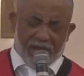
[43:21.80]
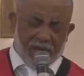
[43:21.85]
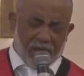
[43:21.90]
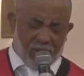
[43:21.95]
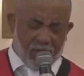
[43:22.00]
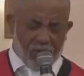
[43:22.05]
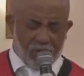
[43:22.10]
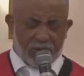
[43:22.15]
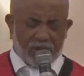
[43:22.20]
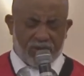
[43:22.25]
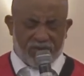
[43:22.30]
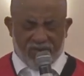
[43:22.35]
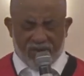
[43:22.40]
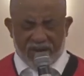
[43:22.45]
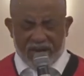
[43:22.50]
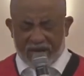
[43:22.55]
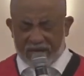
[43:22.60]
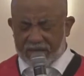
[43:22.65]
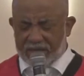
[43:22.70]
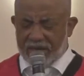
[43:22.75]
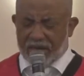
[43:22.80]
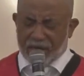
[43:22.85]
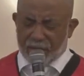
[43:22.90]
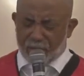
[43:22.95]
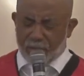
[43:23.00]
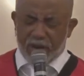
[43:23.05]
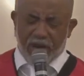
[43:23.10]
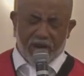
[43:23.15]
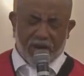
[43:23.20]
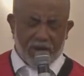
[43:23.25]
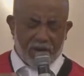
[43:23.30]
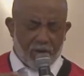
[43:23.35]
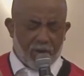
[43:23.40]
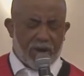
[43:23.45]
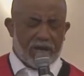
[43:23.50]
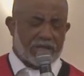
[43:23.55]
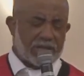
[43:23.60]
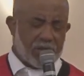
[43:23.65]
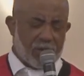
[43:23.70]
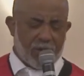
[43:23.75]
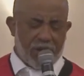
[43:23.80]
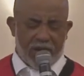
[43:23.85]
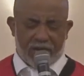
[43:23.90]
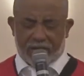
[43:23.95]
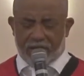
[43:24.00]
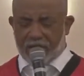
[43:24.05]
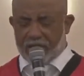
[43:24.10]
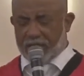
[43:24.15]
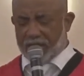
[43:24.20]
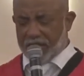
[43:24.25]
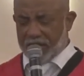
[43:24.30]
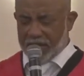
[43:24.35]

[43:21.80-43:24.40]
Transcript: crucified, dead, buried, resurrected,